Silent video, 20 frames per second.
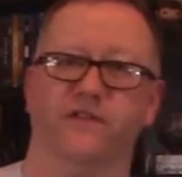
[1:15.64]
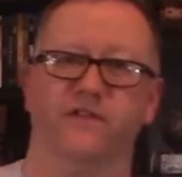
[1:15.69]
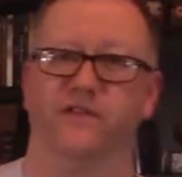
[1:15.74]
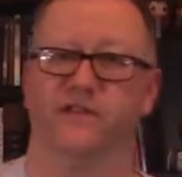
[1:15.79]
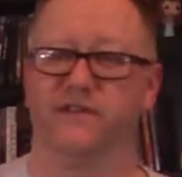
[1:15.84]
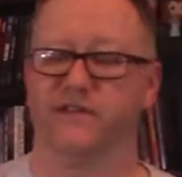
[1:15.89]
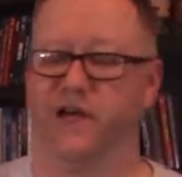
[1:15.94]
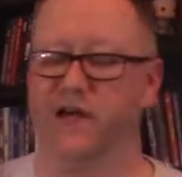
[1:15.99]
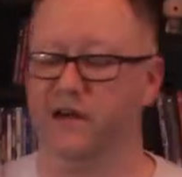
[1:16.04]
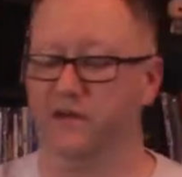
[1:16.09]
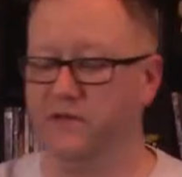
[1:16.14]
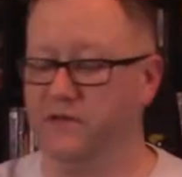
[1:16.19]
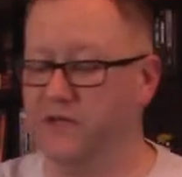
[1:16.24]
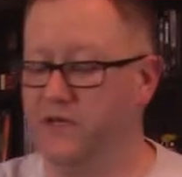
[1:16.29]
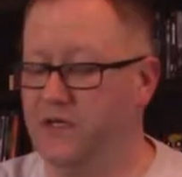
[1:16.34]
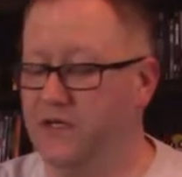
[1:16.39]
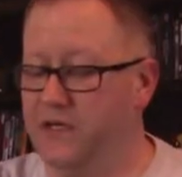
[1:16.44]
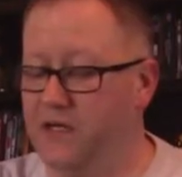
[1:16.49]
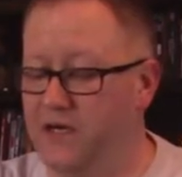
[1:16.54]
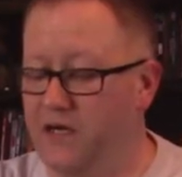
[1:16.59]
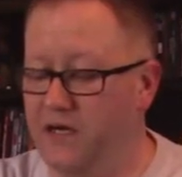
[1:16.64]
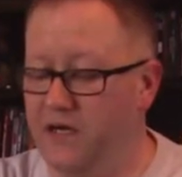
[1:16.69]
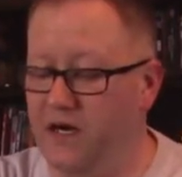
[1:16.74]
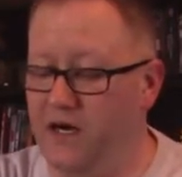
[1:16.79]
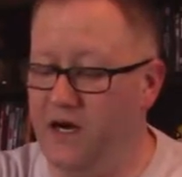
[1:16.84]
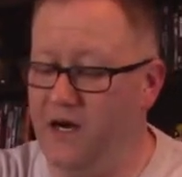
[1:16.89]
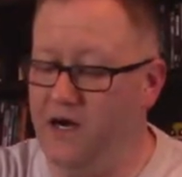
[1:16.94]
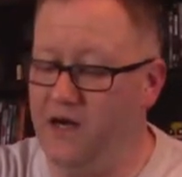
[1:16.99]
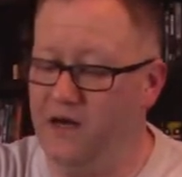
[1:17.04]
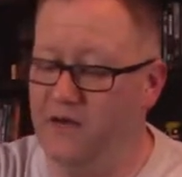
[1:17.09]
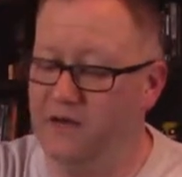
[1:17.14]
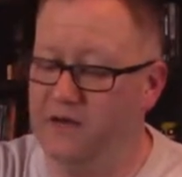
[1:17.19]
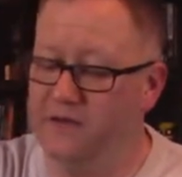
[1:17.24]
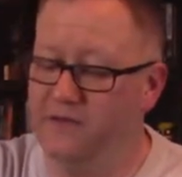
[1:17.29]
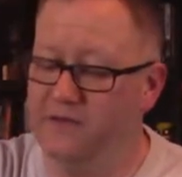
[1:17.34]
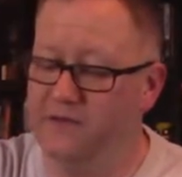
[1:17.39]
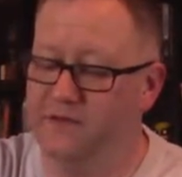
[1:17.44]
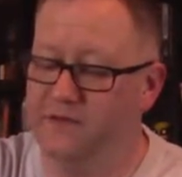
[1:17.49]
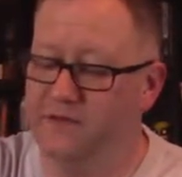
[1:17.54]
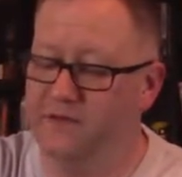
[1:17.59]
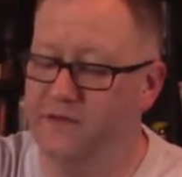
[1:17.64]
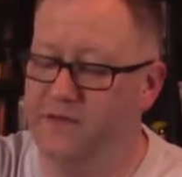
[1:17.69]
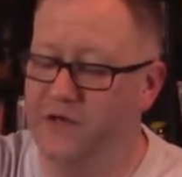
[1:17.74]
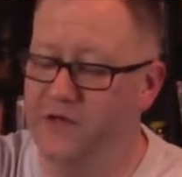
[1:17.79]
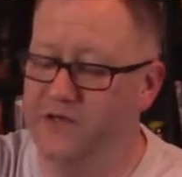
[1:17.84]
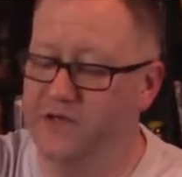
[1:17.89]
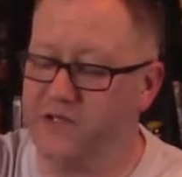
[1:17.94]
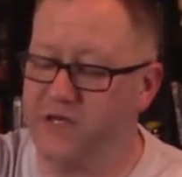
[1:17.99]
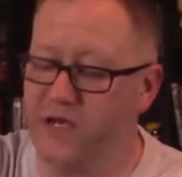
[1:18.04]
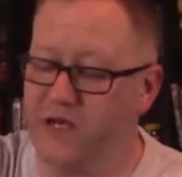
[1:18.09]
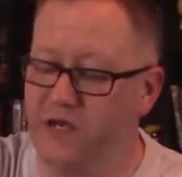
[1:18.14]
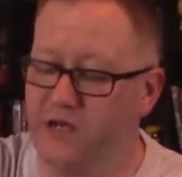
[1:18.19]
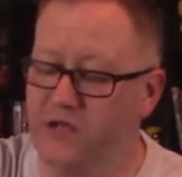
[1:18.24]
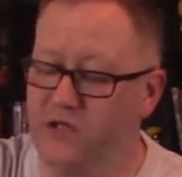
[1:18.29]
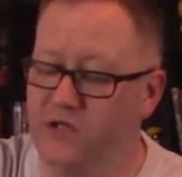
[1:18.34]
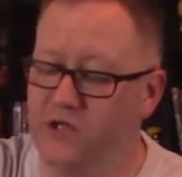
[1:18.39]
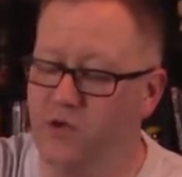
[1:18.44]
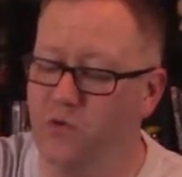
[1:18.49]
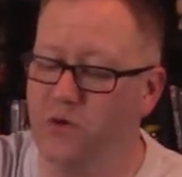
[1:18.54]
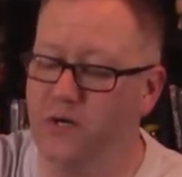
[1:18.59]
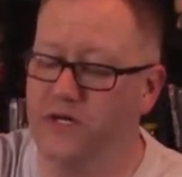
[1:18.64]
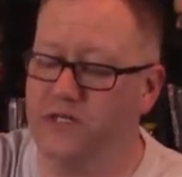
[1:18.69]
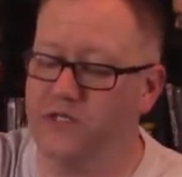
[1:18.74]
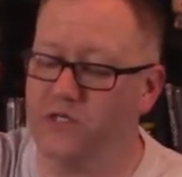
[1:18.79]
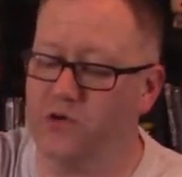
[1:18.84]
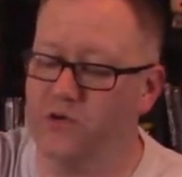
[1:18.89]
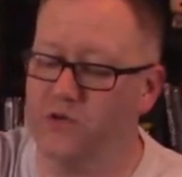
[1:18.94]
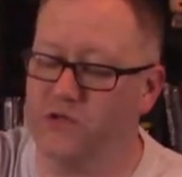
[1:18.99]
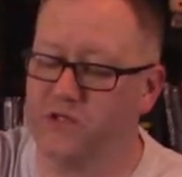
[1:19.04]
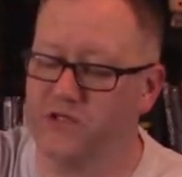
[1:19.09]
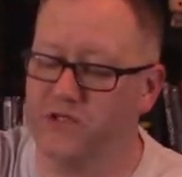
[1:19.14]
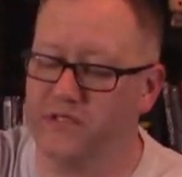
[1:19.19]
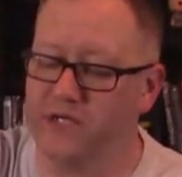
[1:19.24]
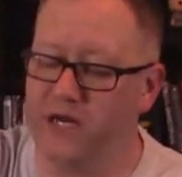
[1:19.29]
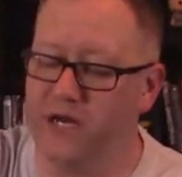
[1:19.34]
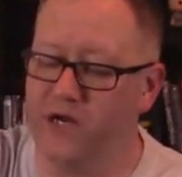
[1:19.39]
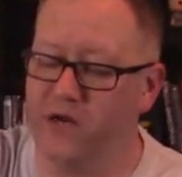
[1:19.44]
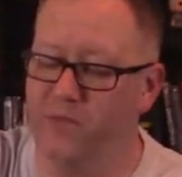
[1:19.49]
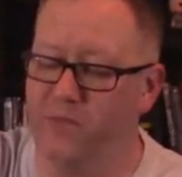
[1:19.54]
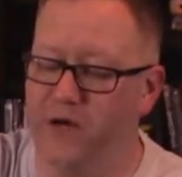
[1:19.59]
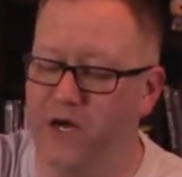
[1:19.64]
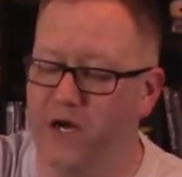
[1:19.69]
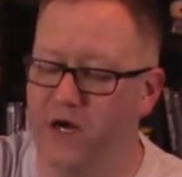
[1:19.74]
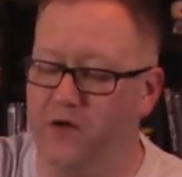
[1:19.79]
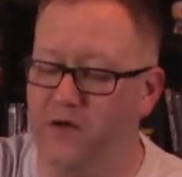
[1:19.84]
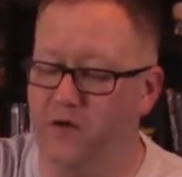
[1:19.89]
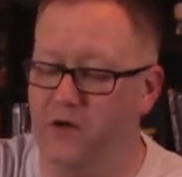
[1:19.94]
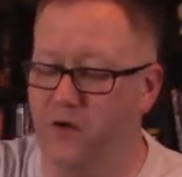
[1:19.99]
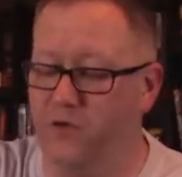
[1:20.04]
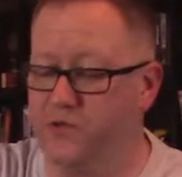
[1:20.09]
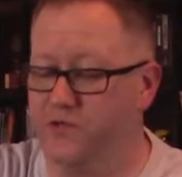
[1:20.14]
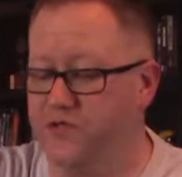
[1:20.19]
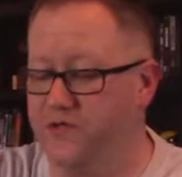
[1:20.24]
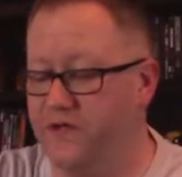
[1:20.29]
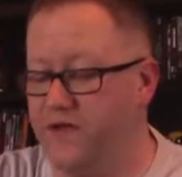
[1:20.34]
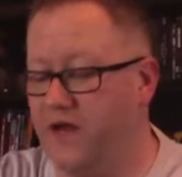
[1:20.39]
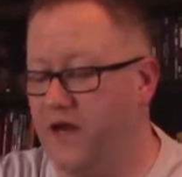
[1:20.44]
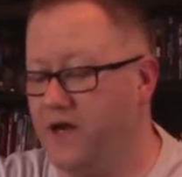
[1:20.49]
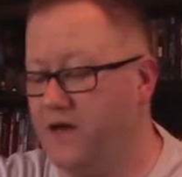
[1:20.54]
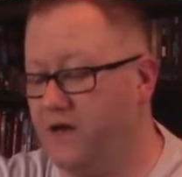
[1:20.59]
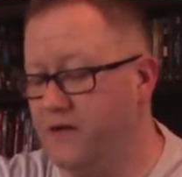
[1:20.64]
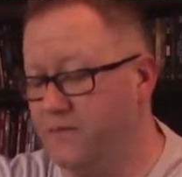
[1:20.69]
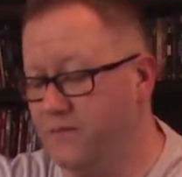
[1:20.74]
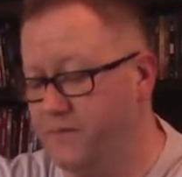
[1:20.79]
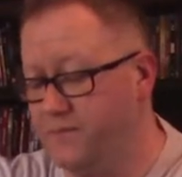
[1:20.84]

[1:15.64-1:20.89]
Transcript: there in the title. There's eight. And so what is Ocean's 8 about? Ocean's 8,